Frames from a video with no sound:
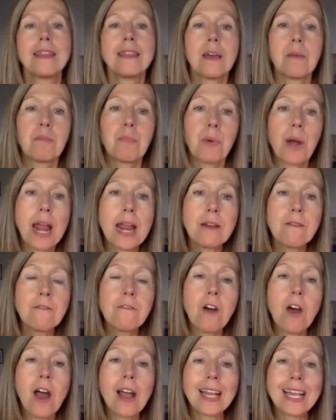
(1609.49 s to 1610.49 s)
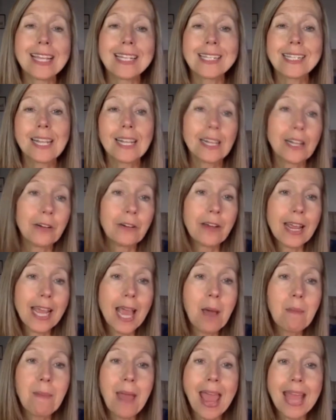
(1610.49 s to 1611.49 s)
the brain fog is clearing
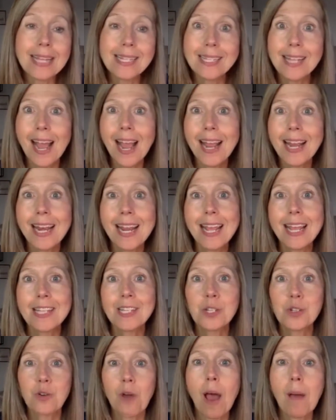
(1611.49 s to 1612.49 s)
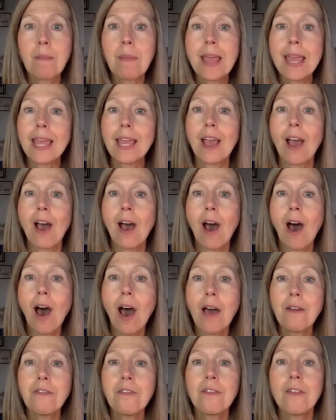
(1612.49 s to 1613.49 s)
up, anxiety is dropping
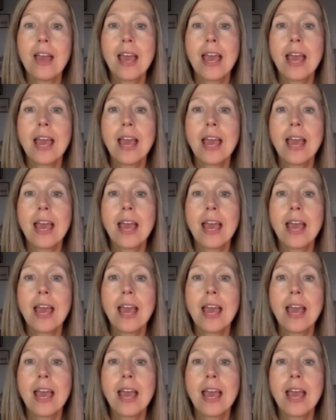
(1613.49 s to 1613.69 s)
off